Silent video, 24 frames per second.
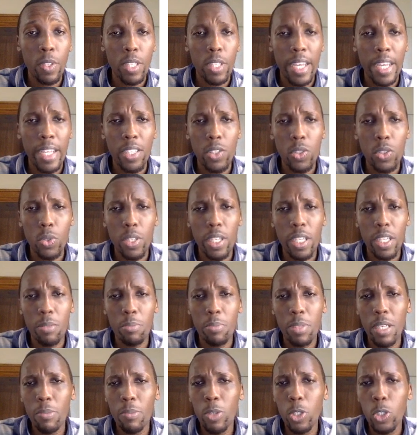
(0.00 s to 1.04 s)
And you can
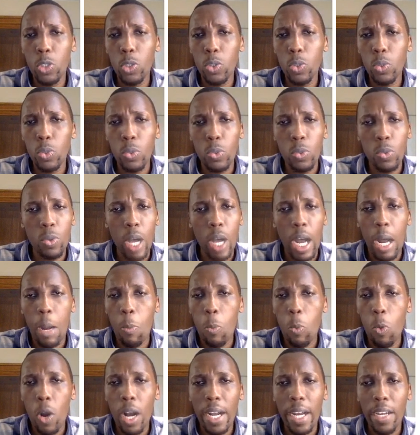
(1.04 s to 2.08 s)
be able to
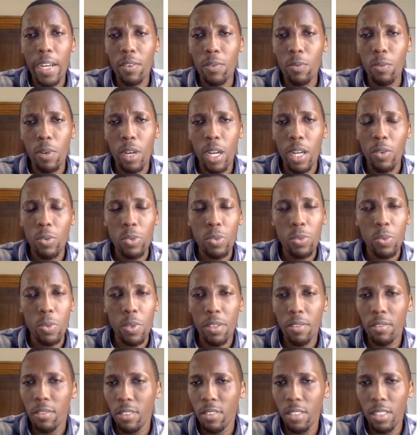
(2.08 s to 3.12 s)
work around
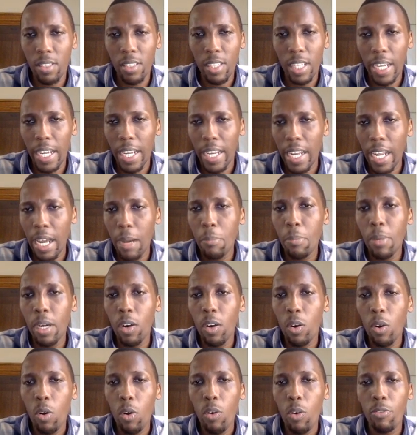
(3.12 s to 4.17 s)
with just a number
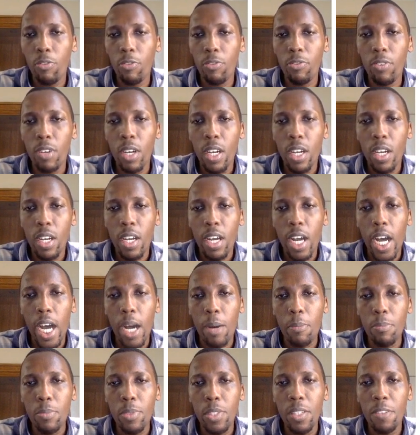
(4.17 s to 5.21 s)
of
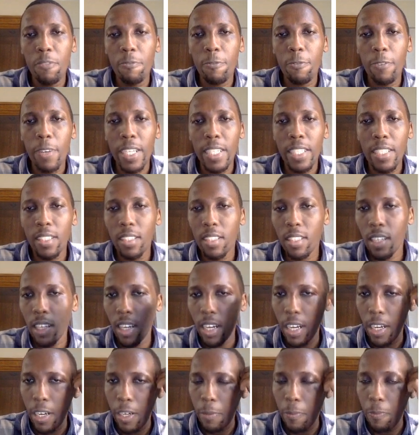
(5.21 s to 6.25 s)
different
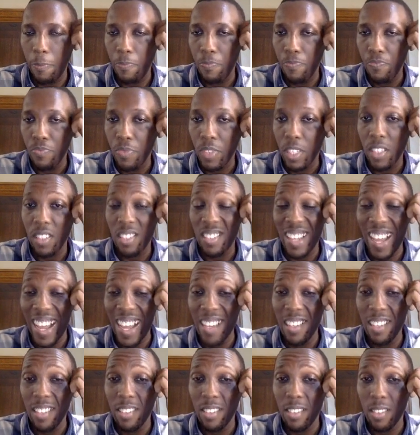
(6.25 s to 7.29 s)

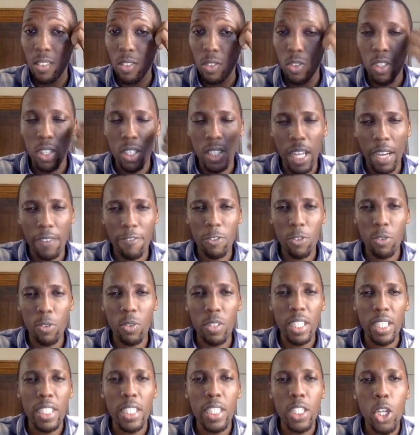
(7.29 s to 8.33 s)
styles. You just have to
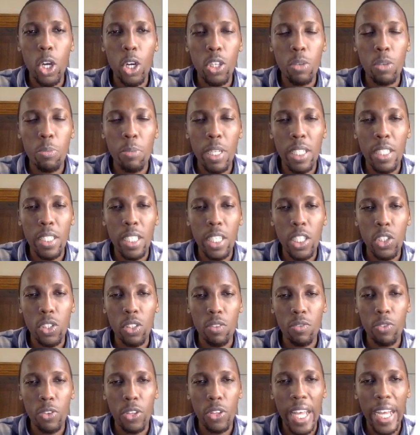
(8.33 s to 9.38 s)
look at the
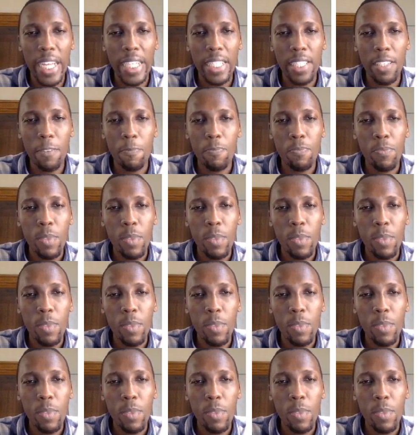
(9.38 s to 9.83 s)
documentation for that.